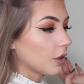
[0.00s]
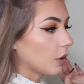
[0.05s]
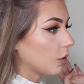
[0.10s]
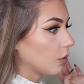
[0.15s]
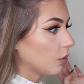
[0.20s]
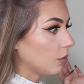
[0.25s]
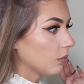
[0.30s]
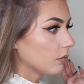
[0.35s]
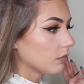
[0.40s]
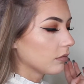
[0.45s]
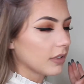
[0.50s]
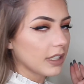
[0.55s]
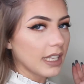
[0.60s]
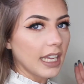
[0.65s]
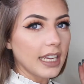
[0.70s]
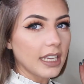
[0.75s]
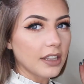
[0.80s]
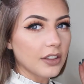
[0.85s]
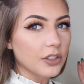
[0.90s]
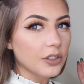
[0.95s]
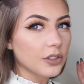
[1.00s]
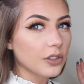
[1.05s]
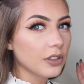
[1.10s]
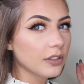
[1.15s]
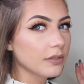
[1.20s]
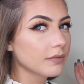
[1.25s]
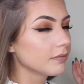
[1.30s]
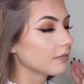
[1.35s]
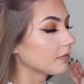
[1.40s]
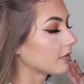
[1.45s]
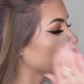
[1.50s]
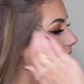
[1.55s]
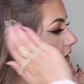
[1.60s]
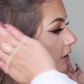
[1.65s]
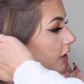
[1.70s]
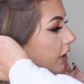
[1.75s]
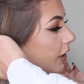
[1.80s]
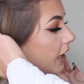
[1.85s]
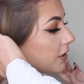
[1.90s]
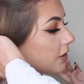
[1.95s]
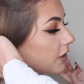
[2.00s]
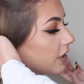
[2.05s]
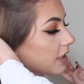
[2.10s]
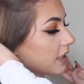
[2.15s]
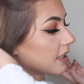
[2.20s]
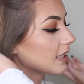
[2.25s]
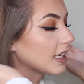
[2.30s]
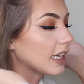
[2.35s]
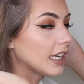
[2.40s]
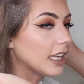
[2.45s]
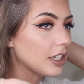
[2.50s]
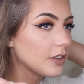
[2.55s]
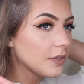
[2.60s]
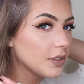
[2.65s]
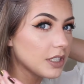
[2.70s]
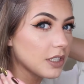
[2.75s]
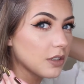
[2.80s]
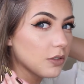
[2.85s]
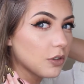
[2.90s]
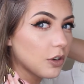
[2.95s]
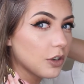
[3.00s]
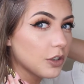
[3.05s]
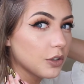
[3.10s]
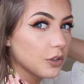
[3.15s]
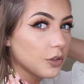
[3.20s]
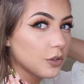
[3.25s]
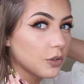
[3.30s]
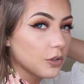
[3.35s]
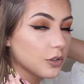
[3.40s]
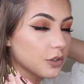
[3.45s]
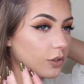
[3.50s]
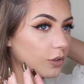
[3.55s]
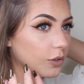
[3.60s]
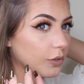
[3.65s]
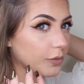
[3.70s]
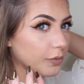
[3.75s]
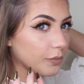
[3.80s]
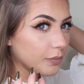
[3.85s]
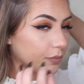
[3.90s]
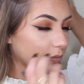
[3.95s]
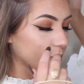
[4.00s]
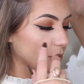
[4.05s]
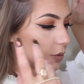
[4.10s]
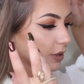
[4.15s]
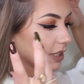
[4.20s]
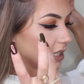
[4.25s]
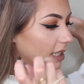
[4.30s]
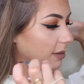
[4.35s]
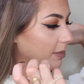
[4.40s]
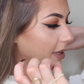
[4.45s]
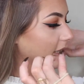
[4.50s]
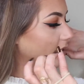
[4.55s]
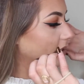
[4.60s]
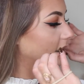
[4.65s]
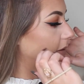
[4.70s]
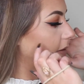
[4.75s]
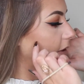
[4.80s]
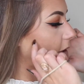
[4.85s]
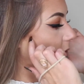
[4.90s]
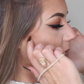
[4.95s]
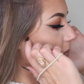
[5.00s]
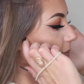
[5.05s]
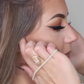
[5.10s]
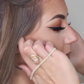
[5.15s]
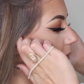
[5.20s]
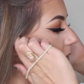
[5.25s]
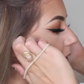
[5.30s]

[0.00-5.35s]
Oh, kicking the door. So as you can see, you've still got your sort of twisty bits going on.